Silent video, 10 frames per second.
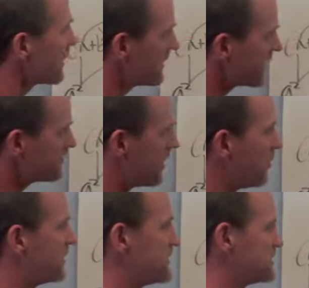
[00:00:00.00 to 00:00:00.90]
think about
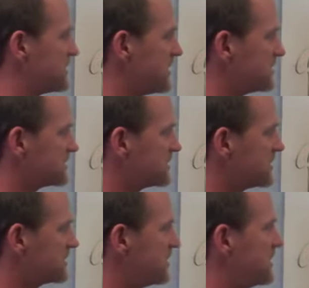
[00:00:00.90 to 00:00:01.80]
what this is
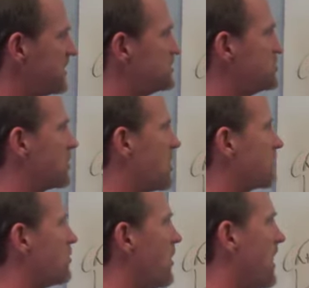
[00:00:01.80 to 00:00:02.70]
to nudge you along
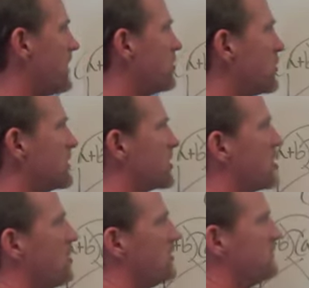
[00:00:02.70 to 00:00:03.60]
the way. Look at the
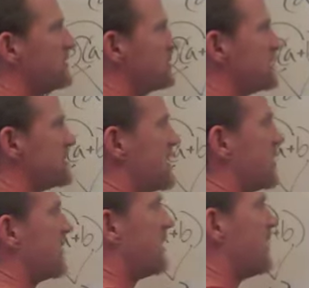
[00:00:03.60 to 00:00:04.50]
coefficients here